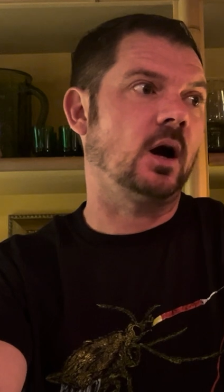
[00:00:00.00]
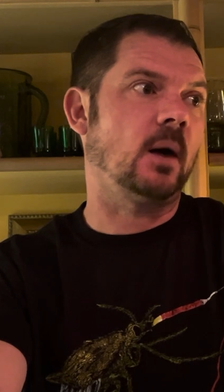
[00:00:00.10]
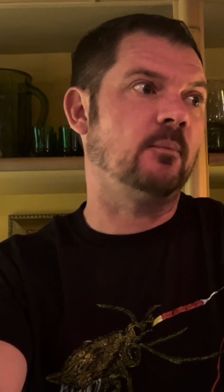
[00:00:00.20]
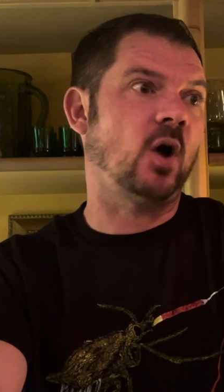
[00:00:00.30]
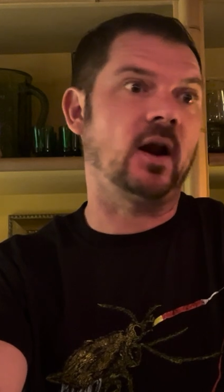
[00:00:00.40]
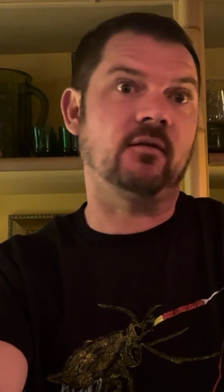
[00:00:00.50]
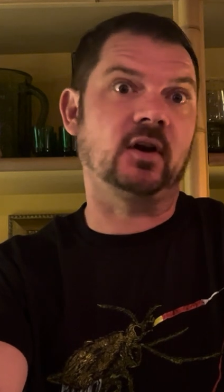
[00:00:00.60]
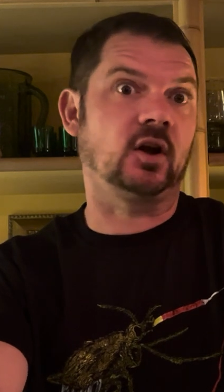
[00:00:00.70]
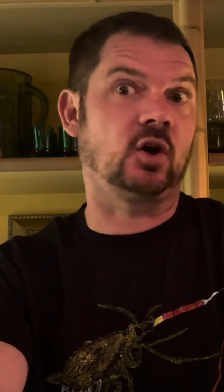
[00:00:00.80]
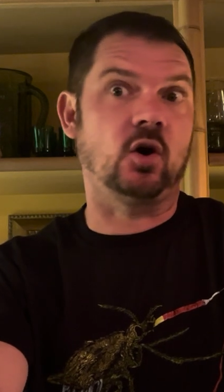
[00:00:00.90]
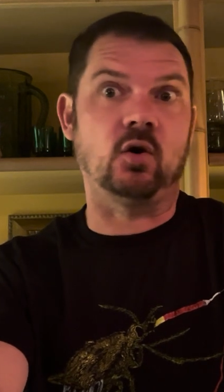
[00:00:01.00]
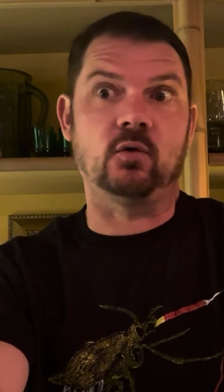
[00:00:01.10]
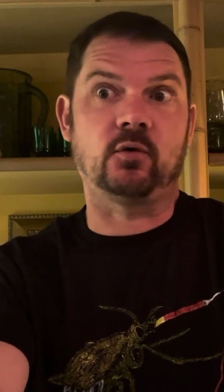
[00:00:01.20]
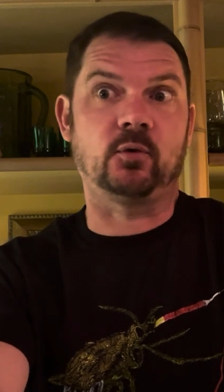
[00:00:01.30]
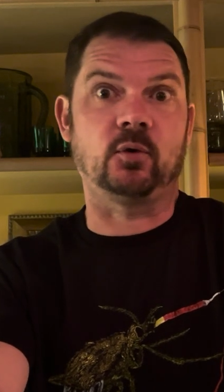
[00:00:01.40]
Not even gonna go
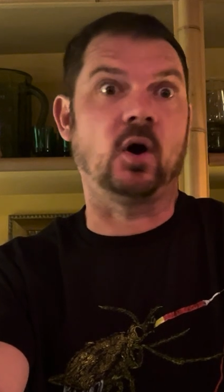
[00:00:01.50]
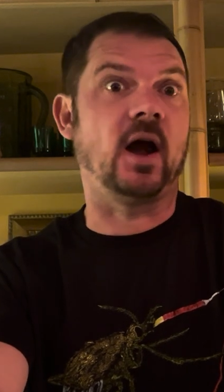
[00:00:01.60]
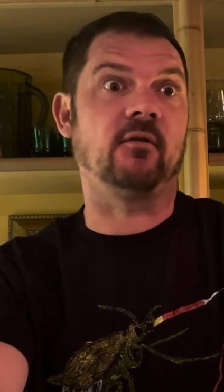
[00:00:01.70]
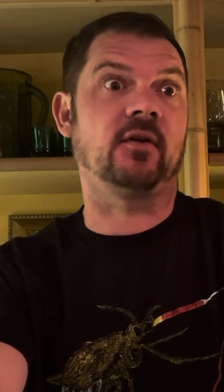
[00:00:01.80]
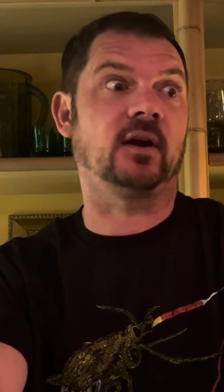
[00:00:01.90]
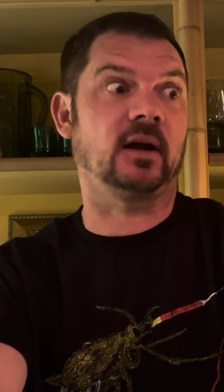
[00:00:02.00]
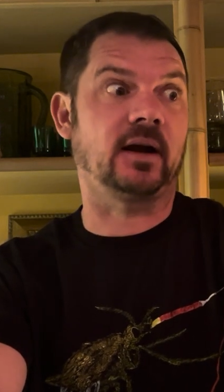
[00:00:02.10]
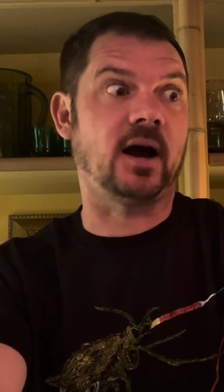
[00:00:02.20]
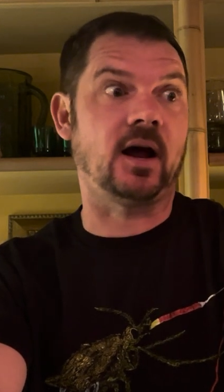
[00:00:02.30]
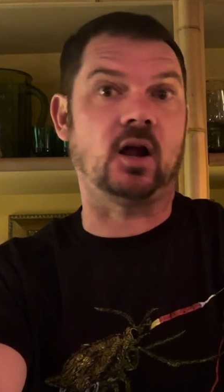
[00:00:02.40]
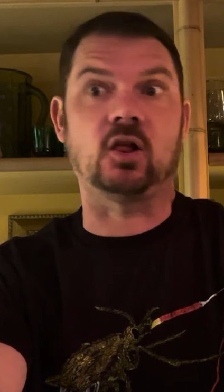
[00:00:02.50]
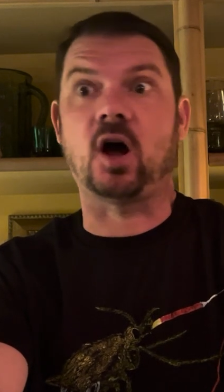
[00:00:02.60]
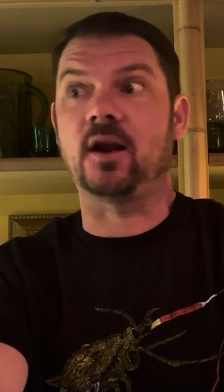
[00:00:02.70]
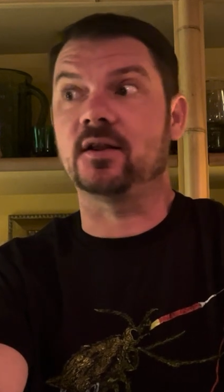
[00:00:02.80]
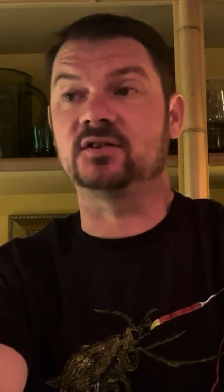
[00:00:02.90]
through everything I got. A
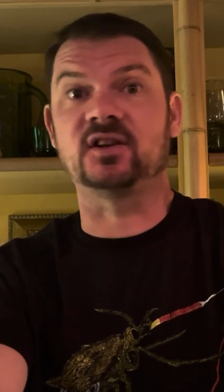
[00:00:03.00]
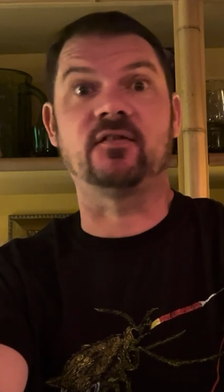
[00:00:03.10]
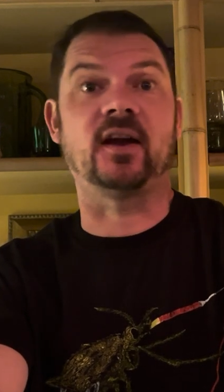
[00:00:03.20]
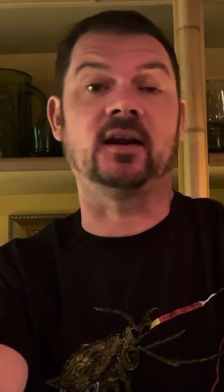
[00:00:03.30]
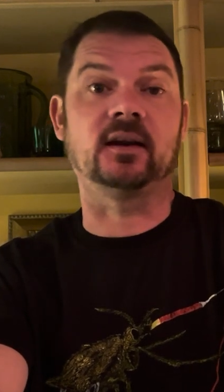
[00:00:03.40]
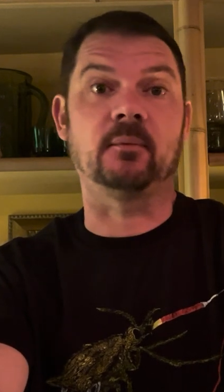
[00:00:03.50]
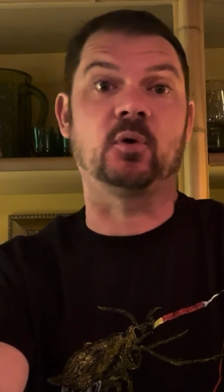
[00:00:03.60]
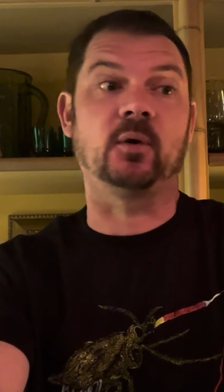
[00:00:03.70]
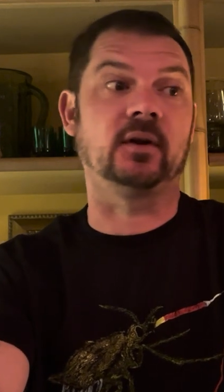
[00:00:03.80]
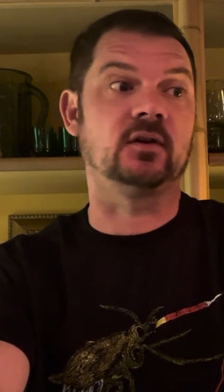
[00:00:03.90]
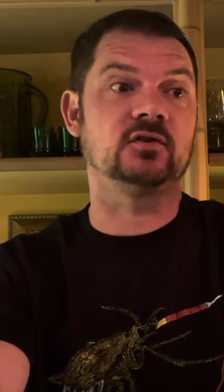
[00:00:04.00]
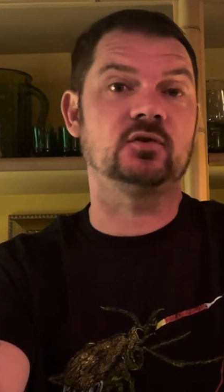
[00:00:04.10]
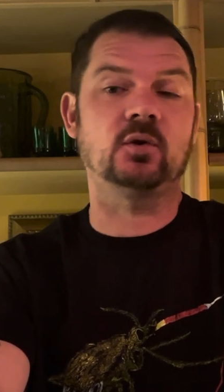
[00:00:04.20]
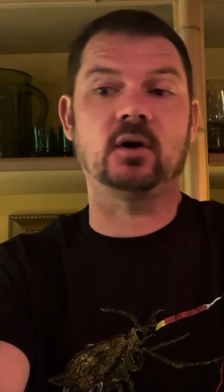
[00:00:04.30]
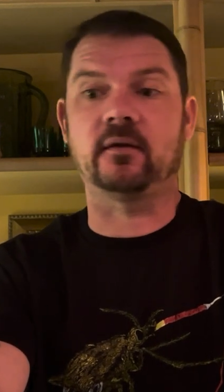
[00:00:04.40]
lot of this stuff ended up going to the
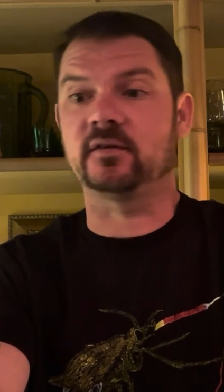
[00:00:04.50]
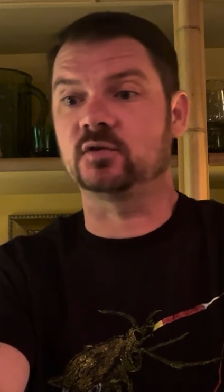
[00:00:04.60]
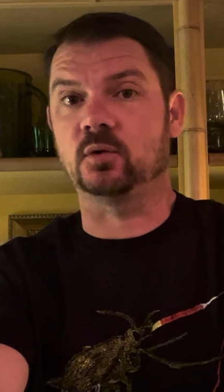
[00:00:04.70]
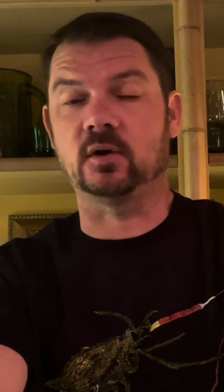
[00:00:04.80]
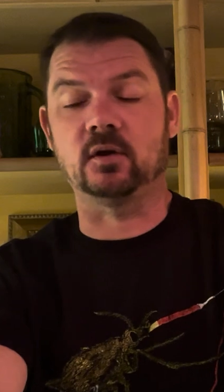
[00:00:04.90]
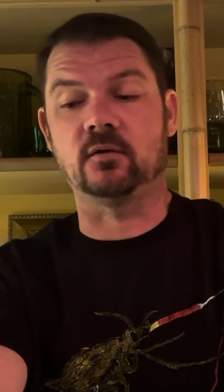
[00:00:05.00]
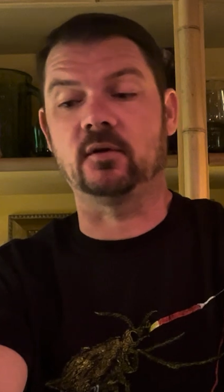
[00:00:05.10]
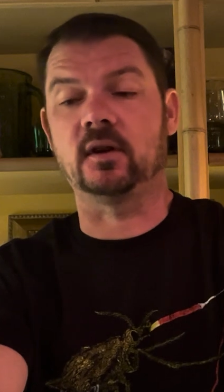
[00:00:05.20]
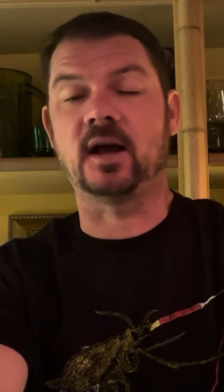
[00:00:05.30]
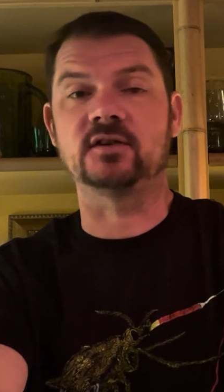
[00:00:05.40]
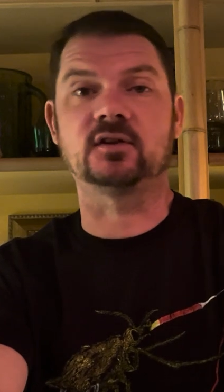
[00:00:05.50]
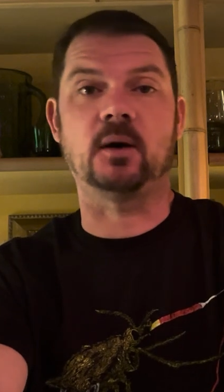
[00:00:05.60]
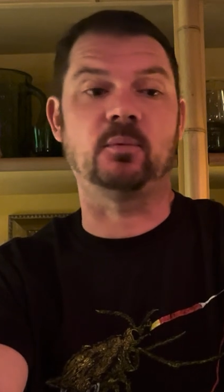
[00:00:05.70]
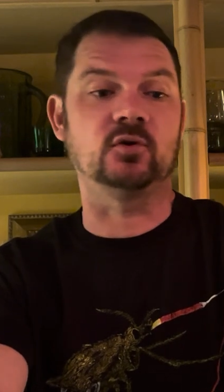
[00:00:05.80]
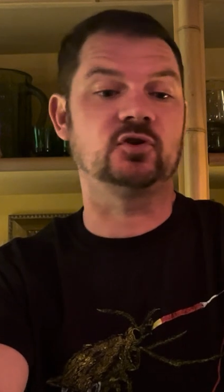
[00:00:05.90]
store and I sold it over the last
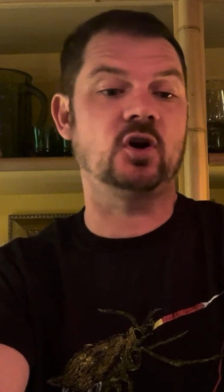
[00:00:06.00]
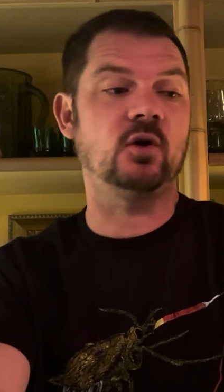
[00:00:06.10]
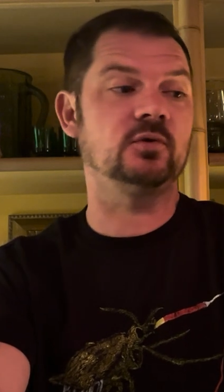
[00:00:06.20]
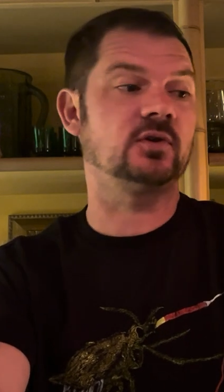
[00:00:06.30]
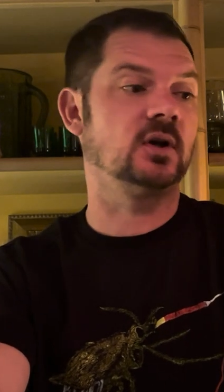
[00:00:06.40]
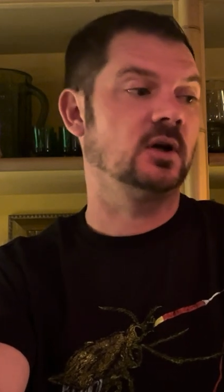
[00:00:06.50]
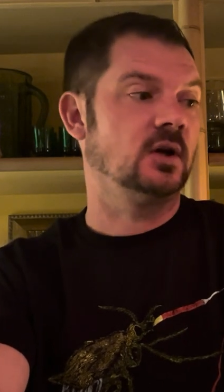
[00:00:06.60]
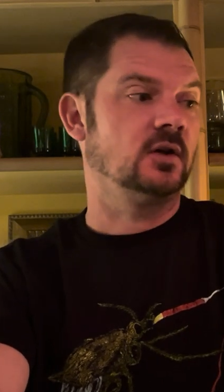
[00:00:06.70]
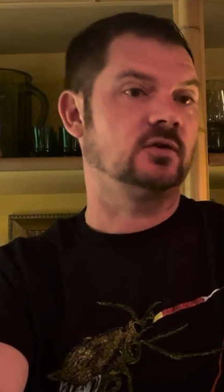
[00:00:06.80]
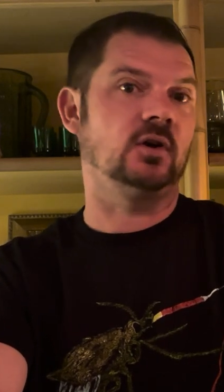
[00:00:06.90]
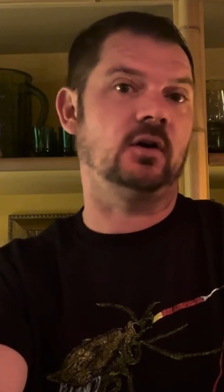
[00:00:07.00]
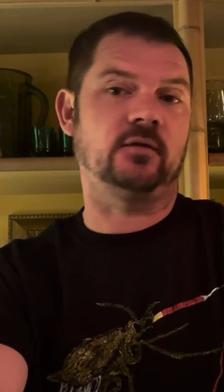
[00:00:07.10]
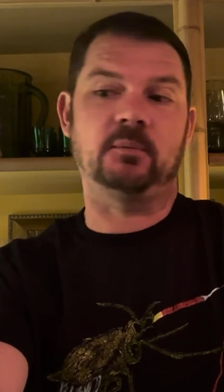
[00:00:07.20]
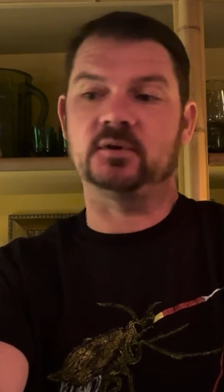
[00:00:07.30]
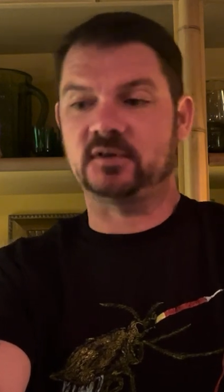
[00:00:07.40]
couple of shows. So if
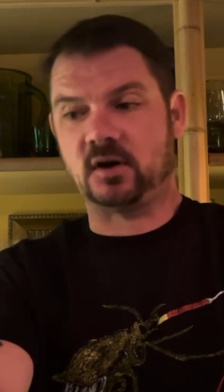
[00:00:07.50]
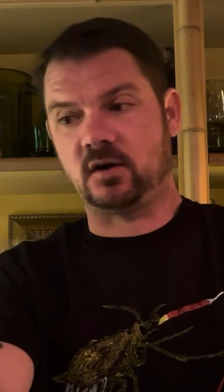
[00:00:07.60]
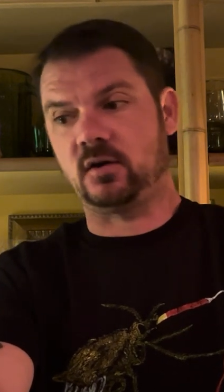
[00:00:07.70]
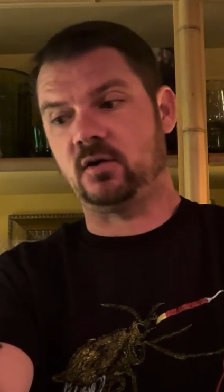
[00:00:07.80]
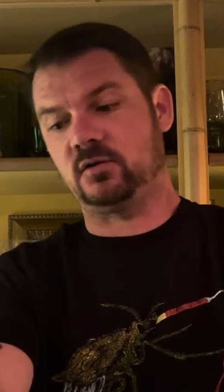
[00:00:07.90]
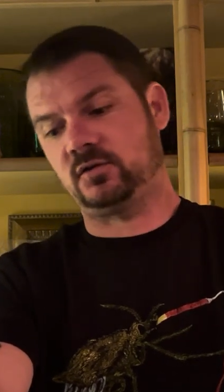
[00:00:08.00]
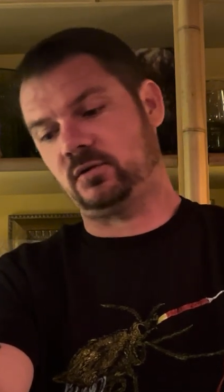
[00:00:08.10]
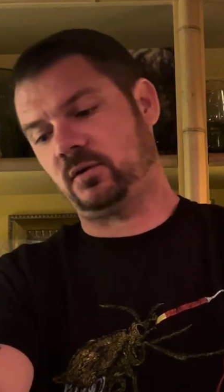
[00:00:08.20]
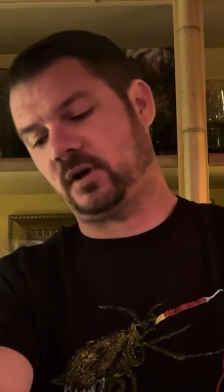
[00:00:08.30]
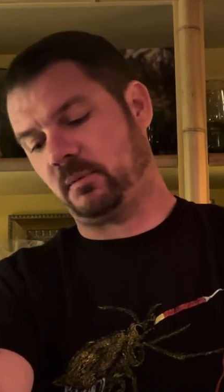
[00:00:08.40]
you missed out on those, sorry.